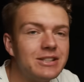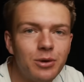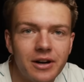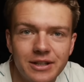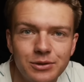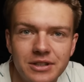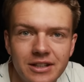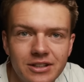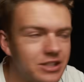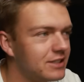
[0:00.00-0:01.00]
let's do our due
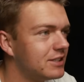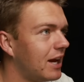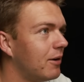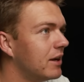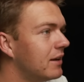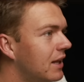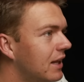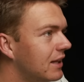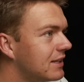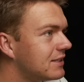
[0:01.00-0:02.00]
diligence, shall we?
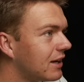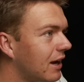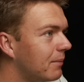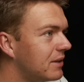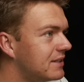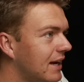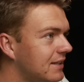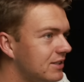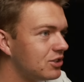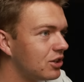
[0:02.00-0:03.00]
Let's look up the
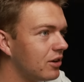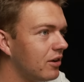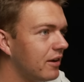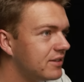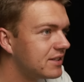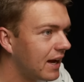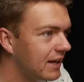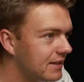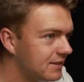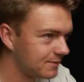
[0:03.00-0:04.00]
Texas Journal of
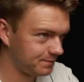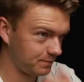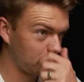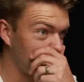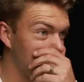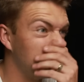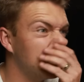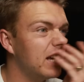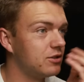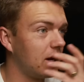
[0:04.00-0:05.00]
Science and, re-
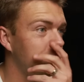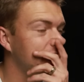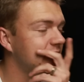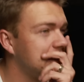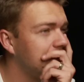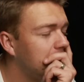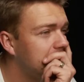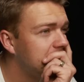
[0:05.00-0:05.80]
and try to make sense of all